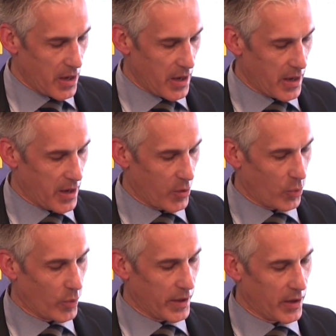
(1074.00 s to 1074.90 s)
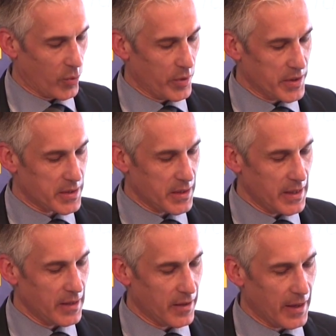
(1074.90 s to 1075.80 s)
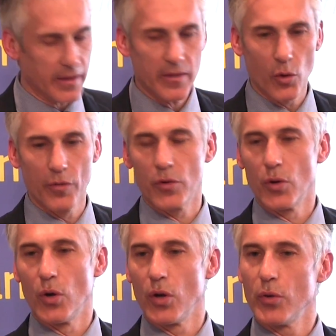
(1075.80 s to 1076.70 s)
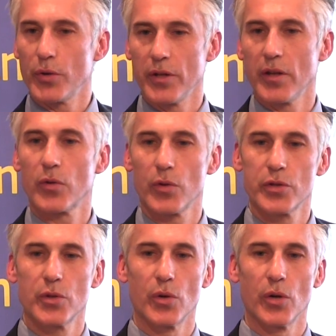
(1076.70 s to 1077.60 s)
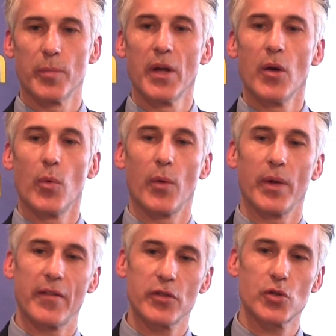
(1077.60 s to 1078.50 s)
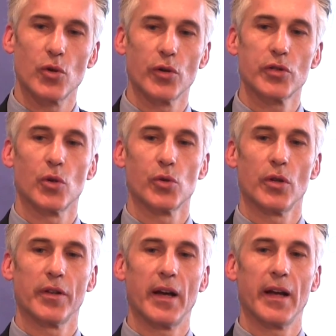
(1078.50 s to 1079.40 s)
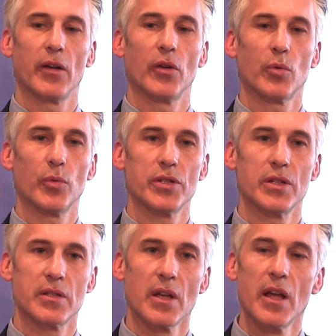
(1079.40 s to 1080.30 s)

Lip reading: where we see that overall, looking across Europe, where we have a strong social dialogue, which is